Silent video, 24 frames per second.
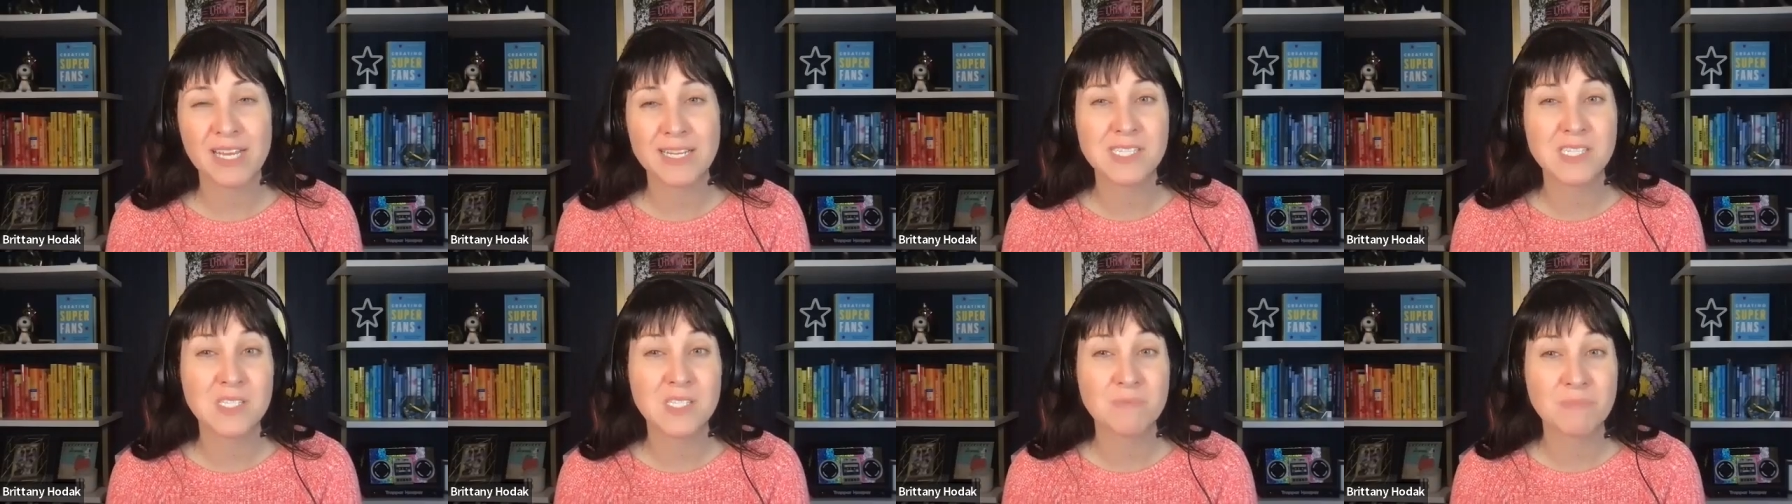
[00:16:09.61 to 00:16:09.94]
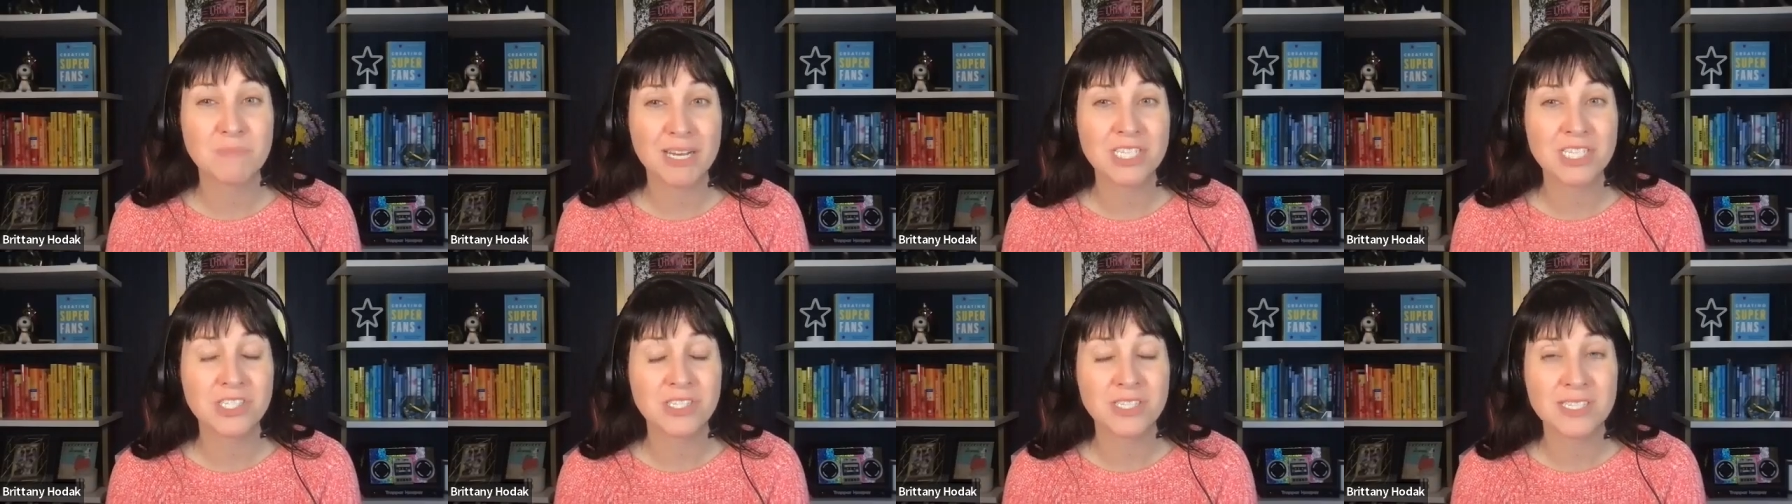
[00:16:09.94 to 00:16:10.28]

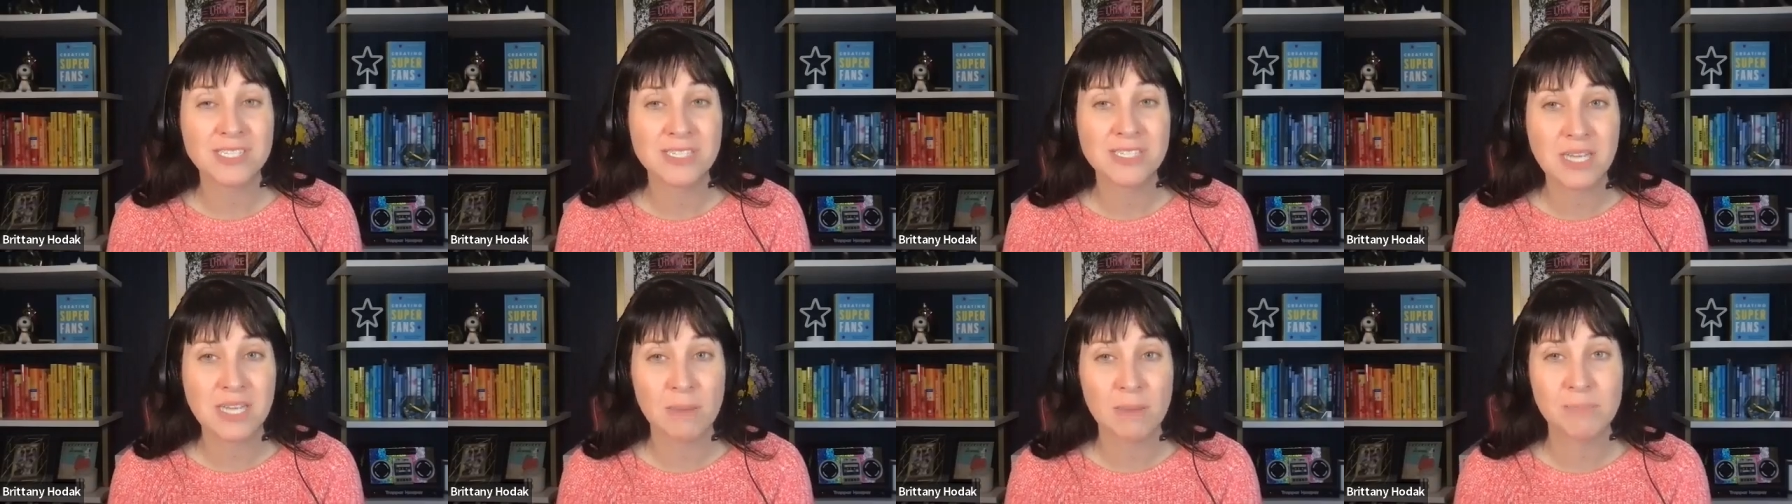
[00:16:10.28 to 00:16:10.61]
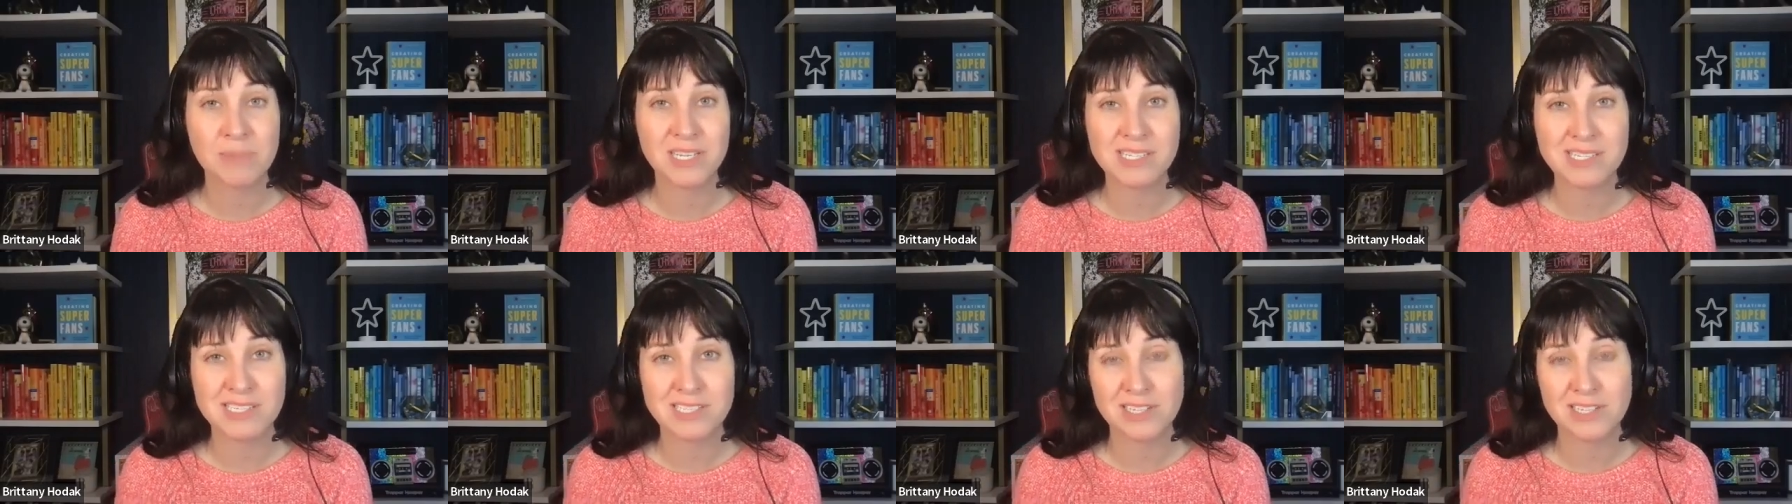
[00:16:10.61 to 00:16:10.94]
especially as
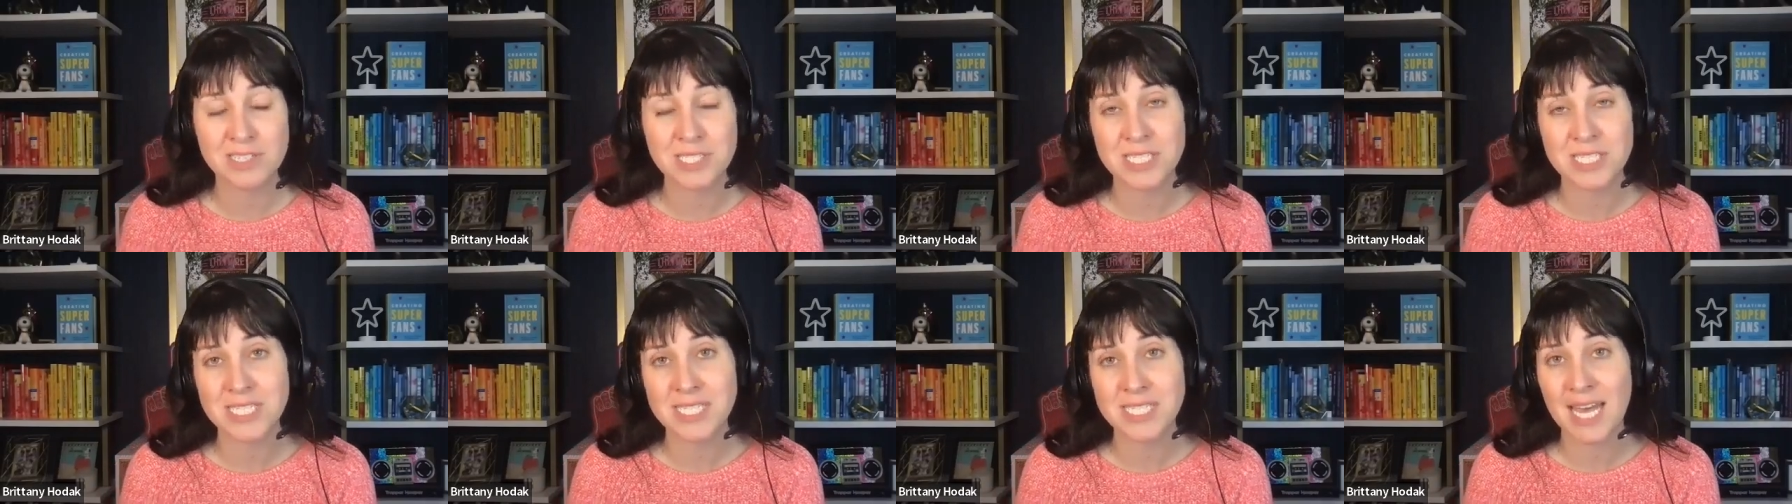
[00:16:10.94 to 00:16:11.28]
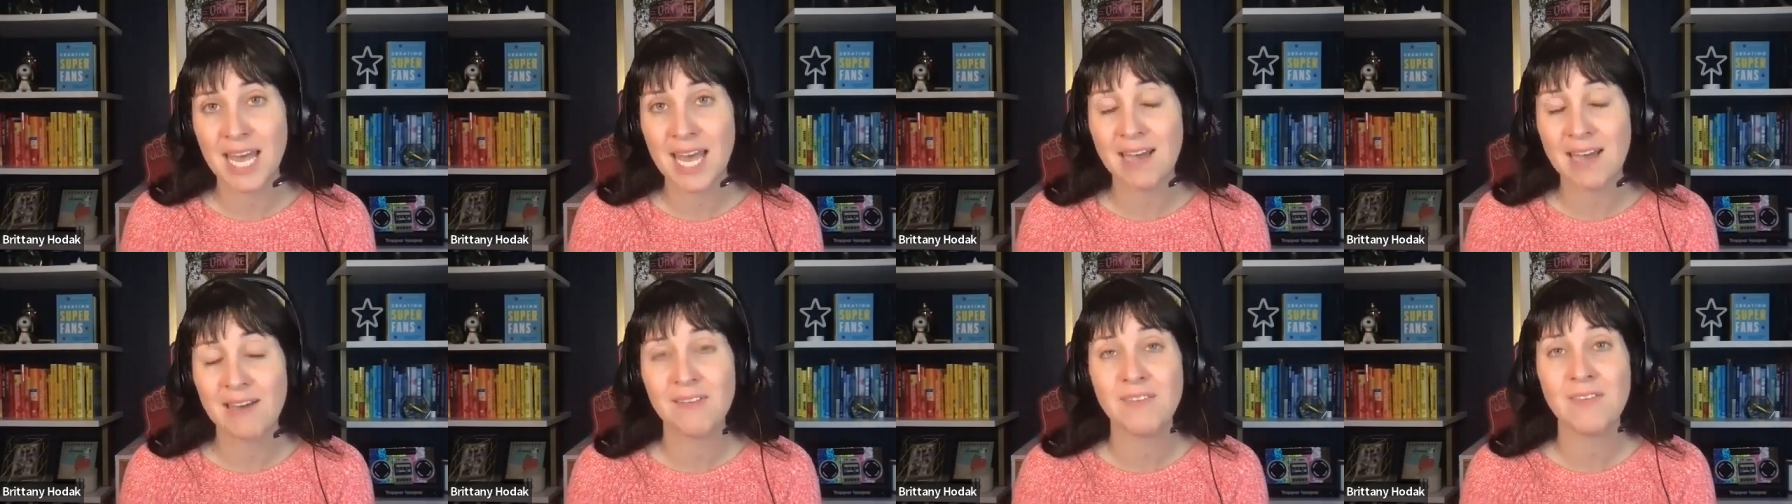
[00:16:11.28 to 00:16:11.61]
companies start to
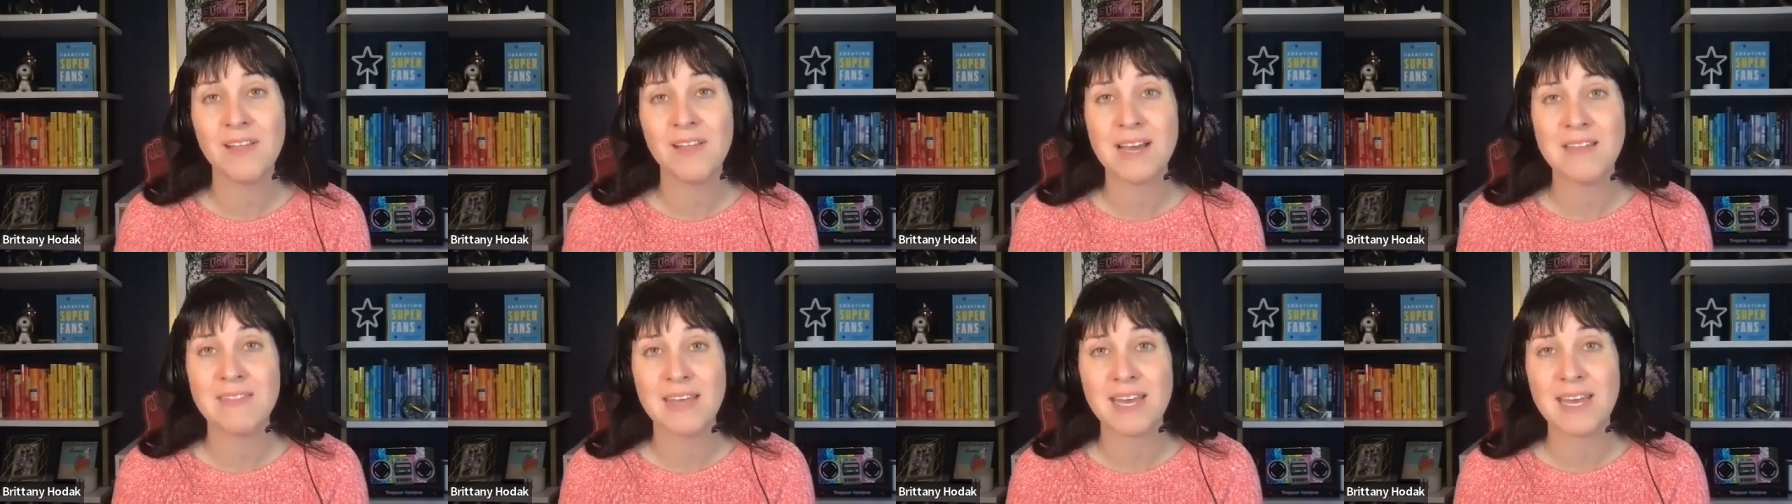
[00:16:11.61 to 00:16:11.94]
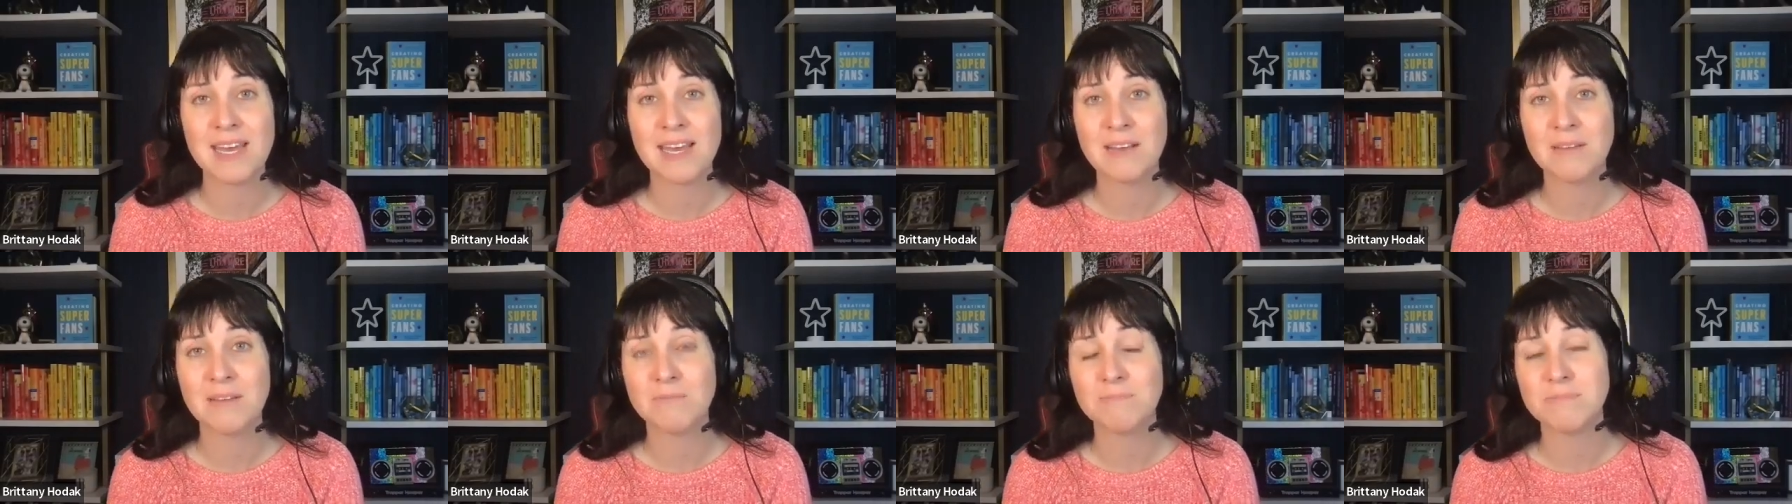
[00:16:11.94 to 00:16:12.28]
scale and
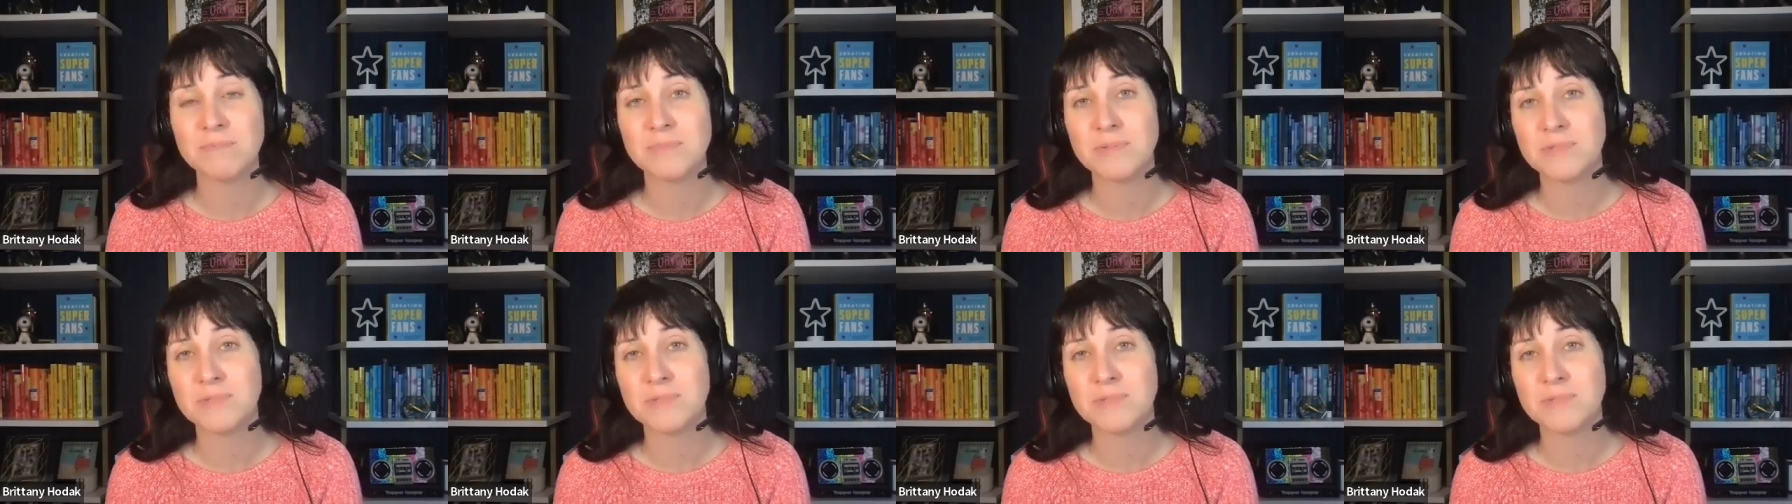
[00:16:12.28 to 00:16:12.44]
they